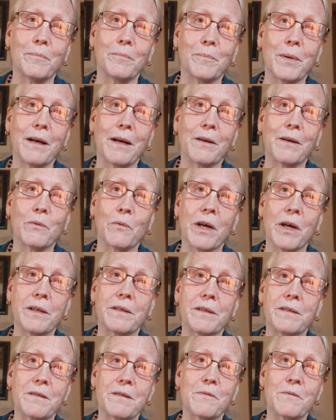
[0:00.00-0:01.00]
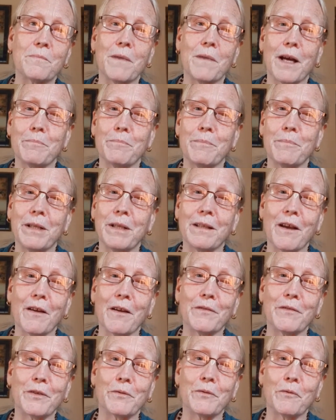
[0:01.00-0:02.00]
but what does my
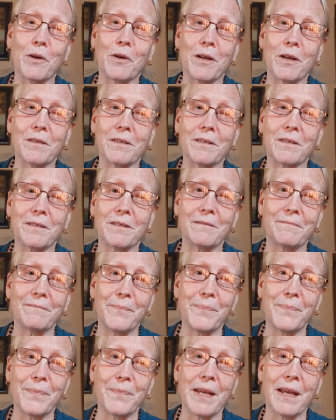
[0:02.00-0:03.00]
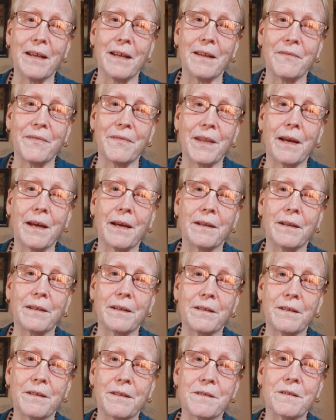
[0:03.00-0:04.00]
beloved want? And that
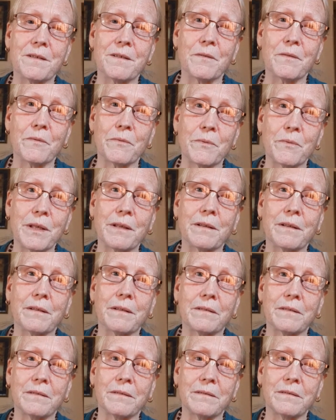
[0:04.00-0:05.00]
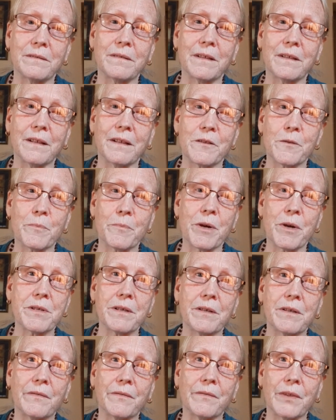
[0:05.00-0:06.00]
is the real
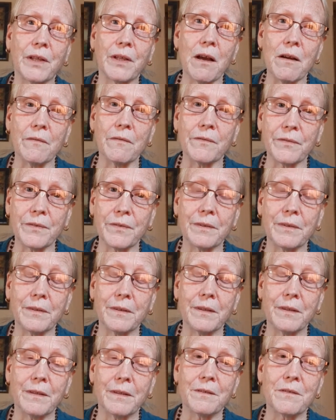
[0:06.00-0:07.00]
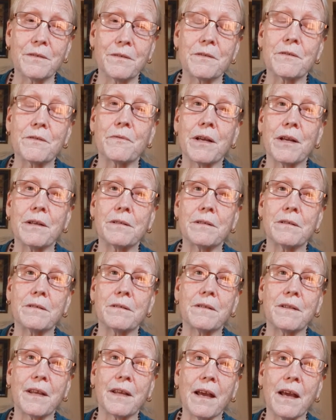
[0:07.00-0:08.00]
expression of love, to surrender
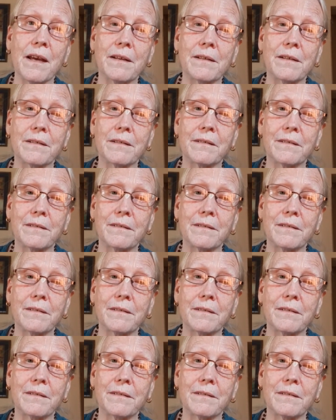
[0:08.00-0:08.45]
to that.